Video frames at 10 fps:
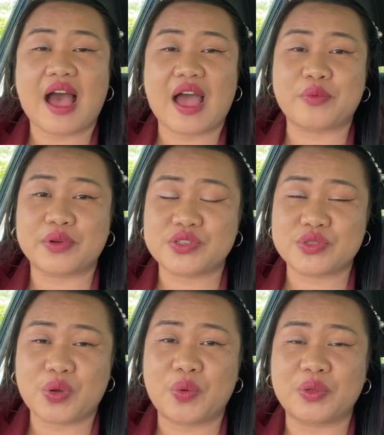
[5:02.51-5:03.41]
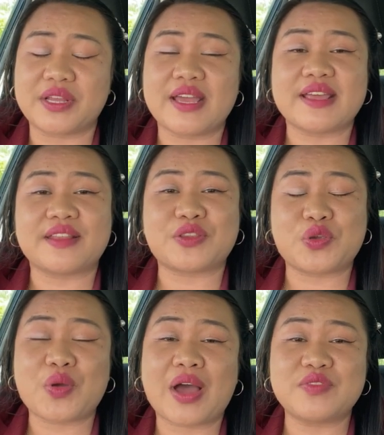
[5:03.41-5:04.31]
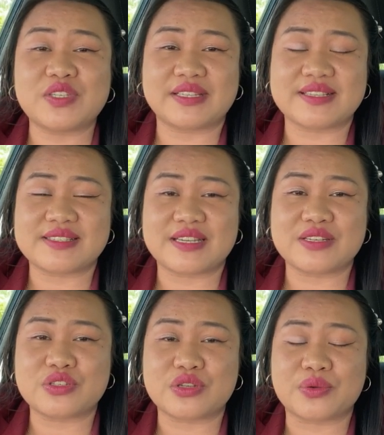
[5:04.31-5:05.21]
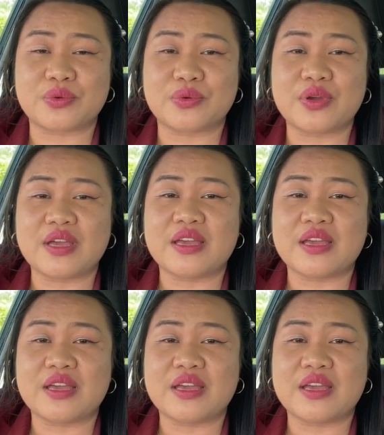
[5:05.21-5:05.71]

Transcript: I was told that you have to listen to